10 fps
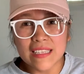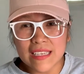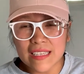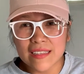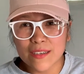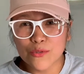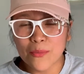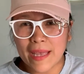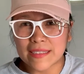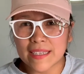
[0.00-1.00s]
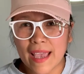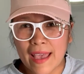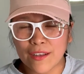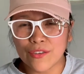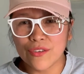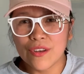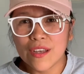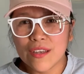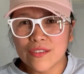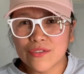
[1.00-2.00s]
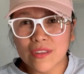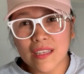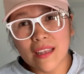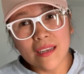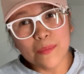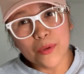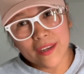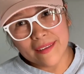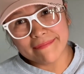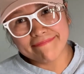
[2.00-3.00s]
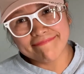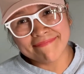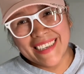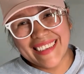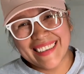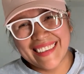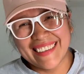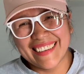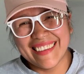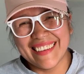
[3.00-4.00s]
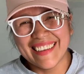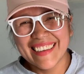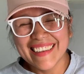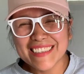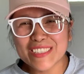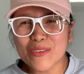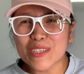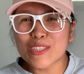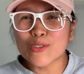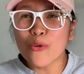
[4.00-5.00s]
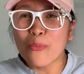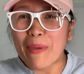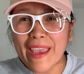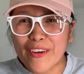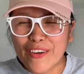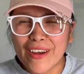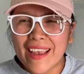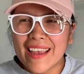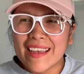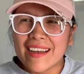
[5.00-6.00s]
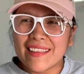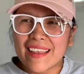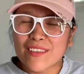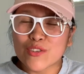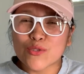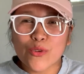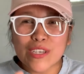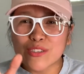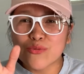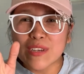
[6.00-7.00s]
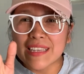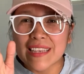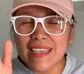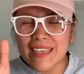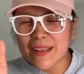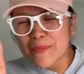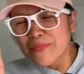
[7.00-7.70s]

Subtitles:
need a romantic angle, so they didn't put it. So it's so bare. Like, the story is really